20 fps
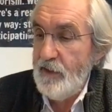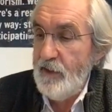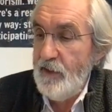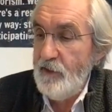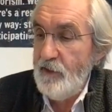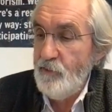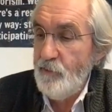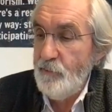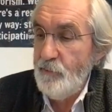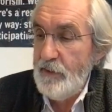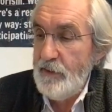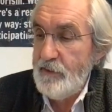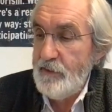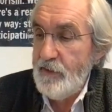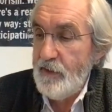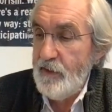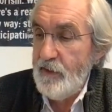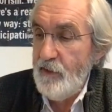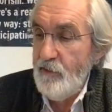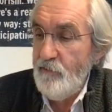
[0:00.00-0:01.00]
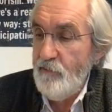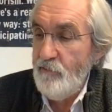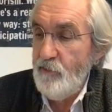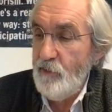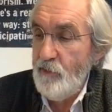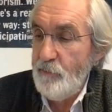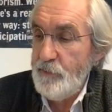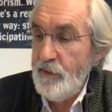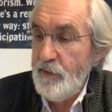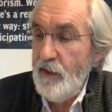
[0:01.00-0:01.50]
and NATO military
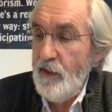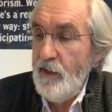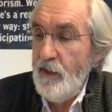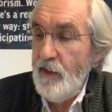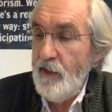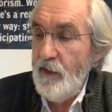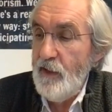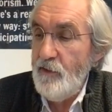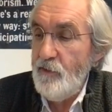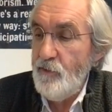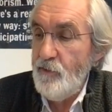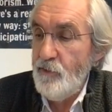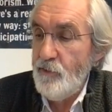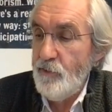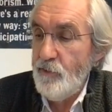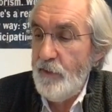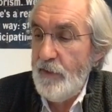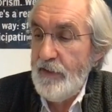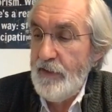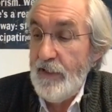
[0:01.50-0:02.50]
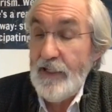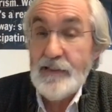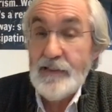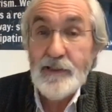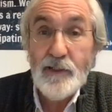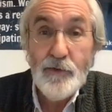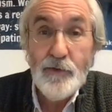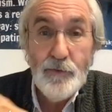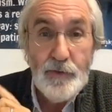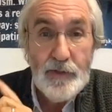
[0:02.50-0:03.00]
involvement in Ukraine
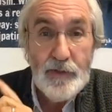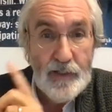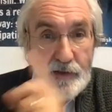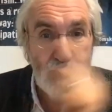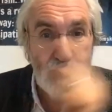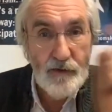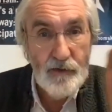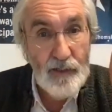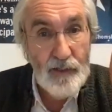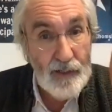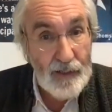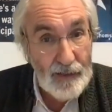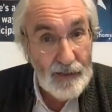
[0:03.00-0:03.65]
has created.